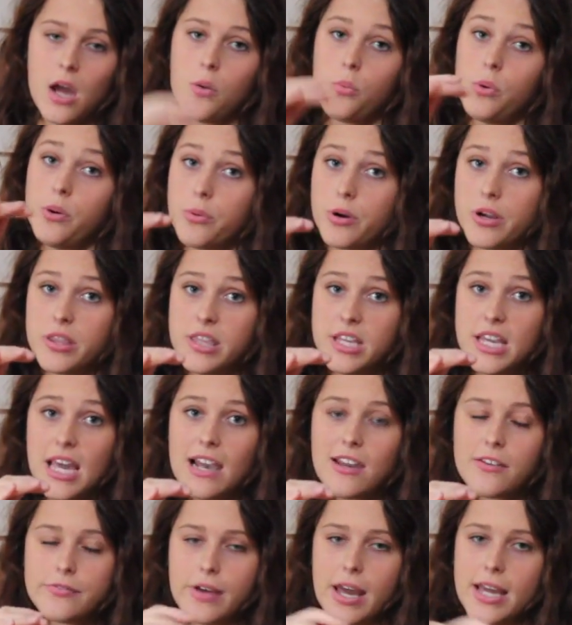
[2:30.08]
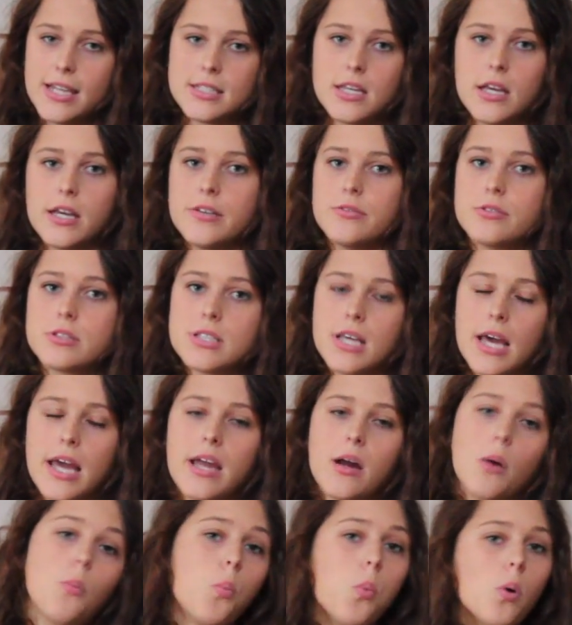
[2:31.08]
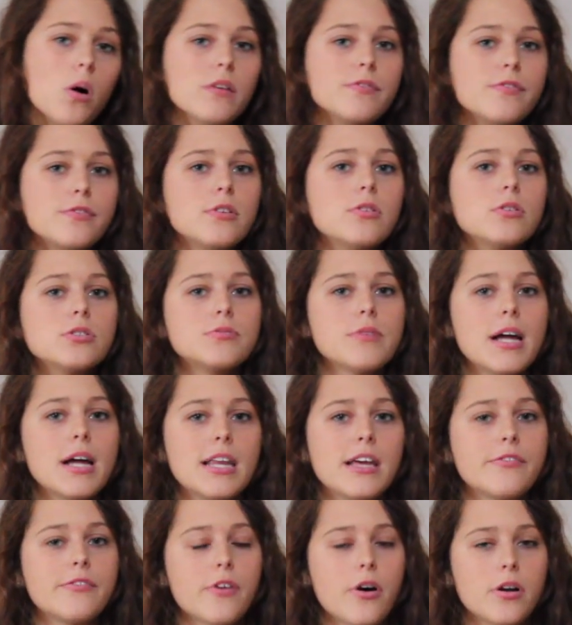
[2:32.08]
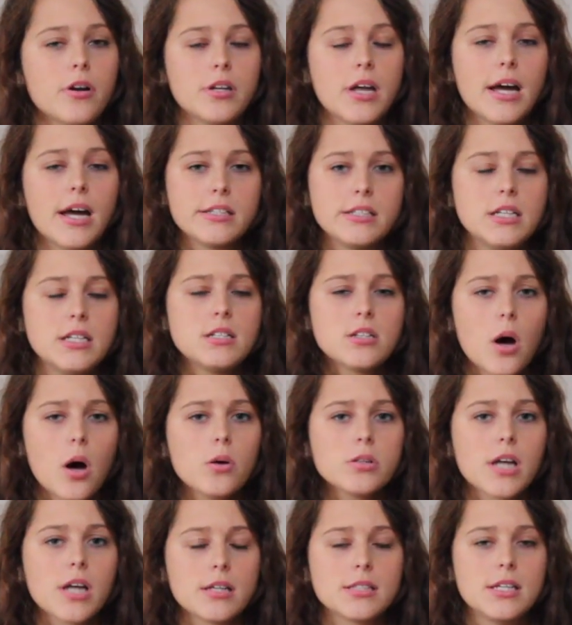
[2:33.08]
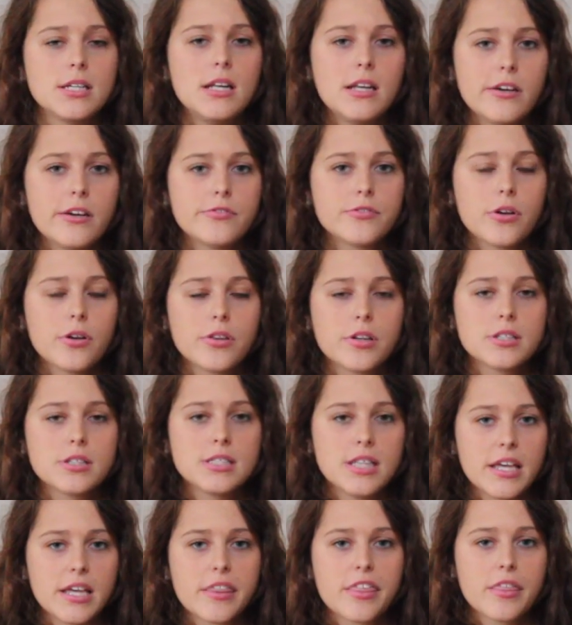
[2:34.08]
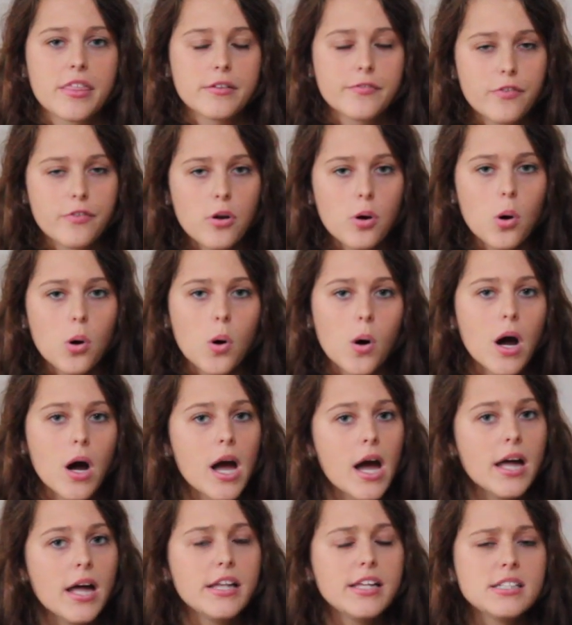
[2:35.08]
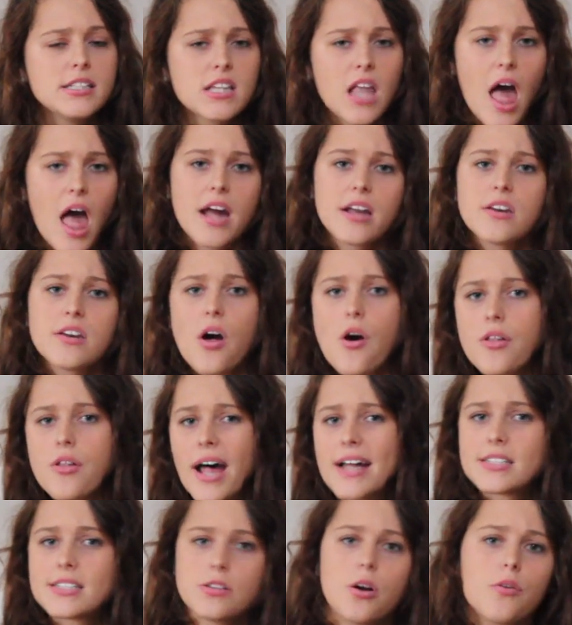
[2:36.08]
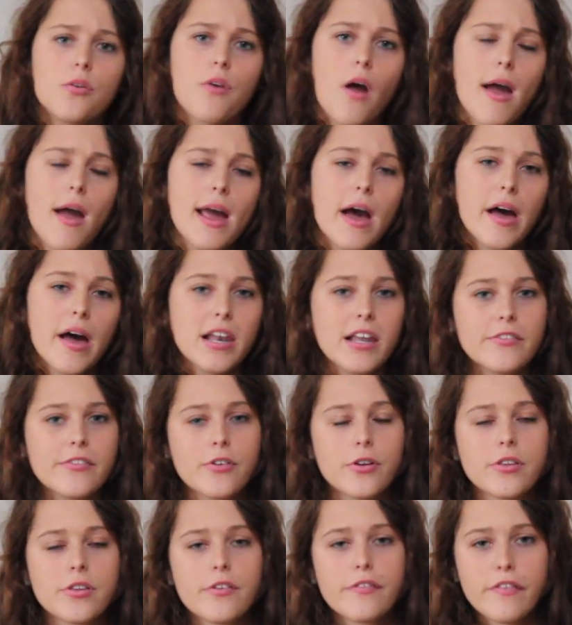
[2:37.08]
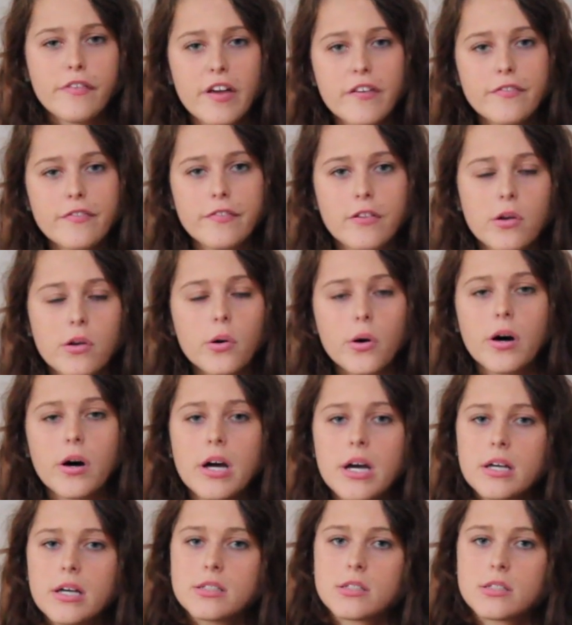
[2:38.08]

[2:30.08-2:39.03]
We were in the elevator. He was saying, what floor do I live on? And he told us he lived on the 6th floor. And he's like, no, that's not right. I live on the 5th floor.